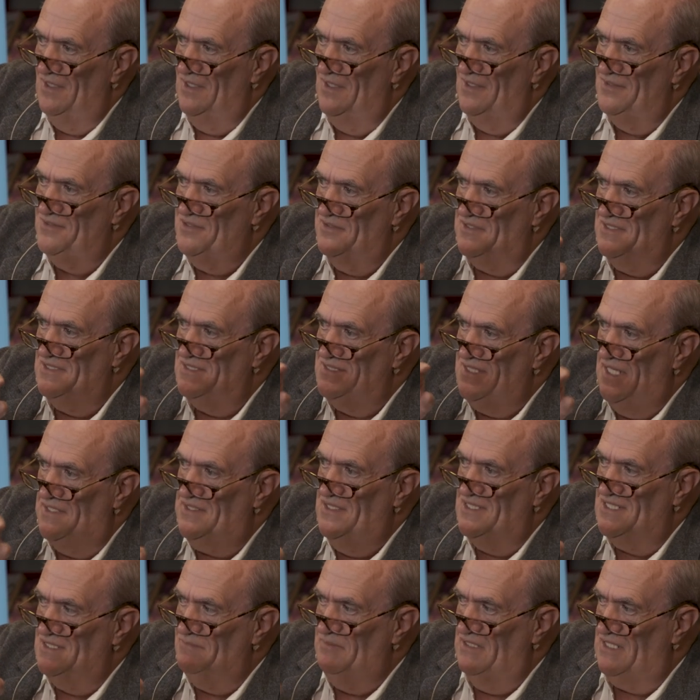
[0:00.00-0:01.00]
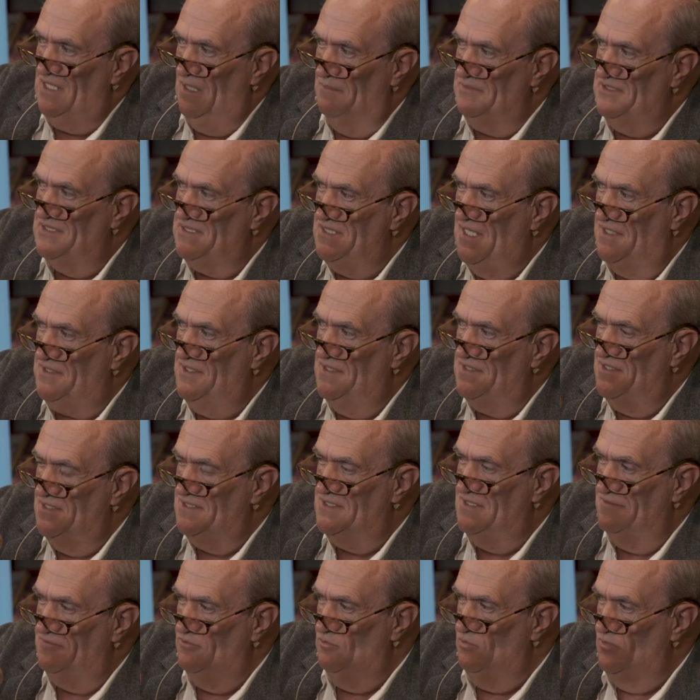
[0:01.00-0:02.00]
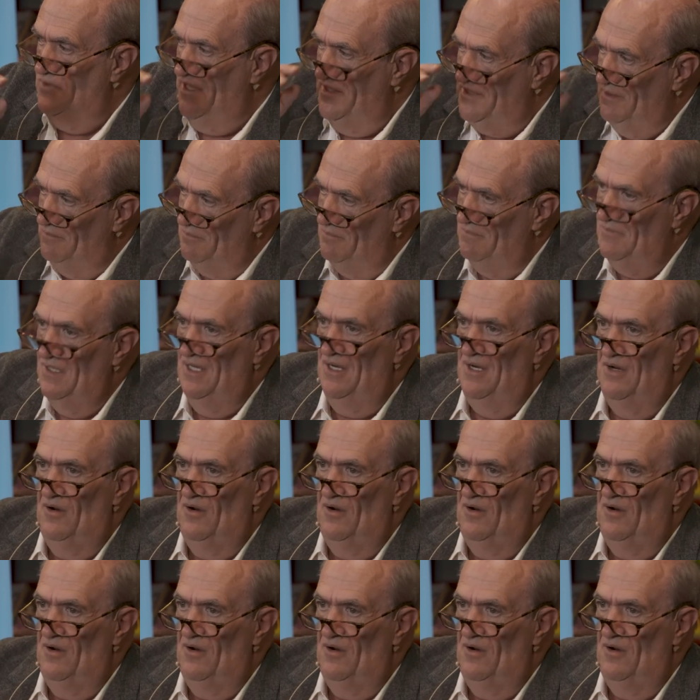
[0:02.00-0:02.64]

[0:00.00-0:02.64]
So the sentences become sentences of rhythm